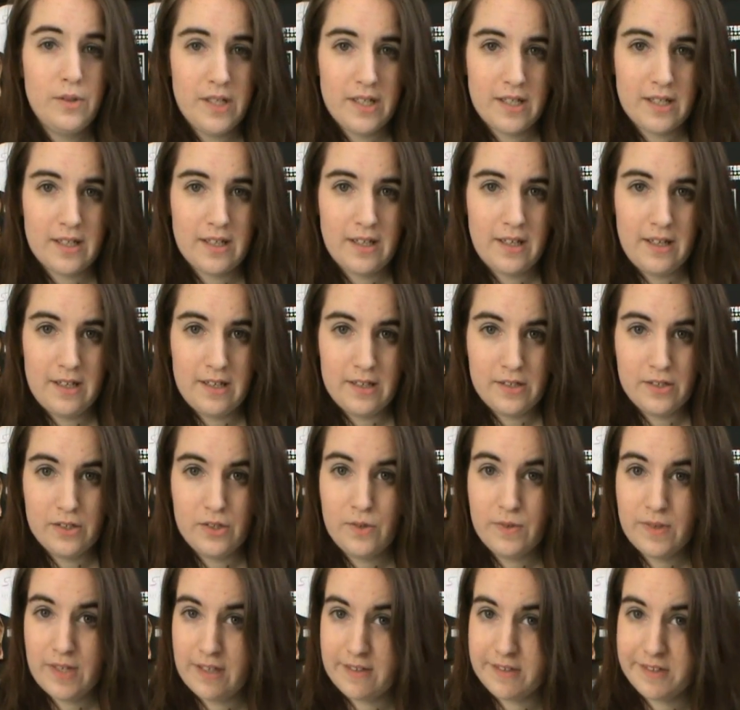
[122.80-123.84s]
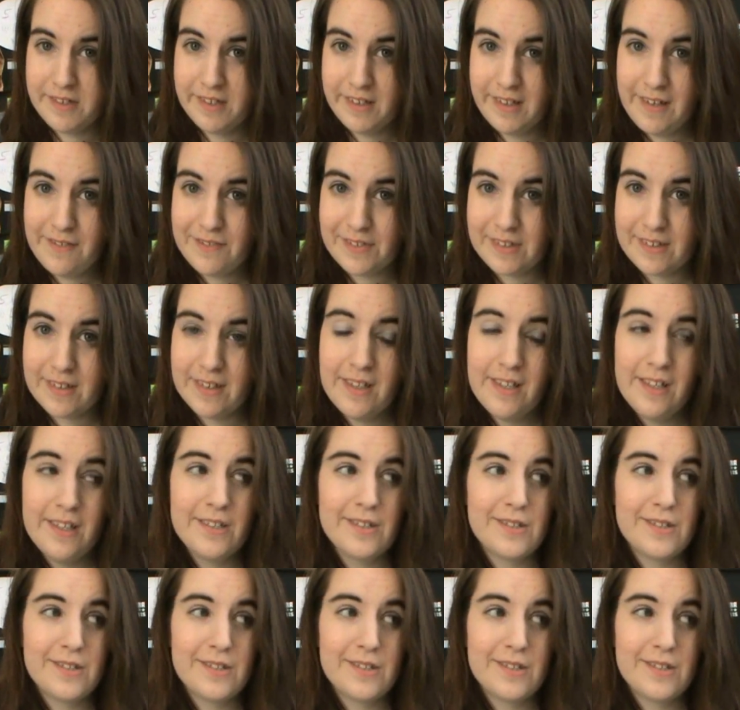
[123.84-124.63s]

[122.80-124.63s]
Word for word: doing in 2011.